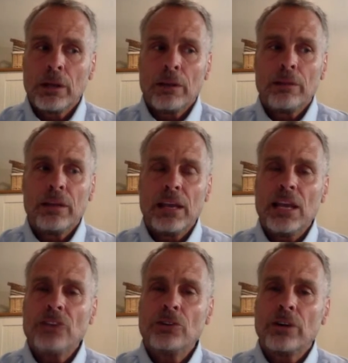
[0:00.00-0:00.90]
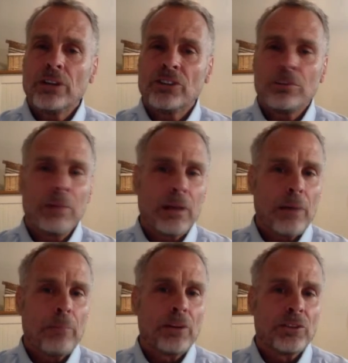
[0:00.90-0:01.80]
the easier it is to pick
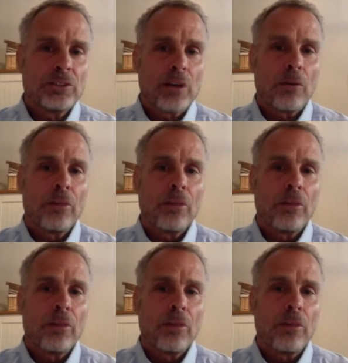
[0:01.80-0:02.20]
up on subtle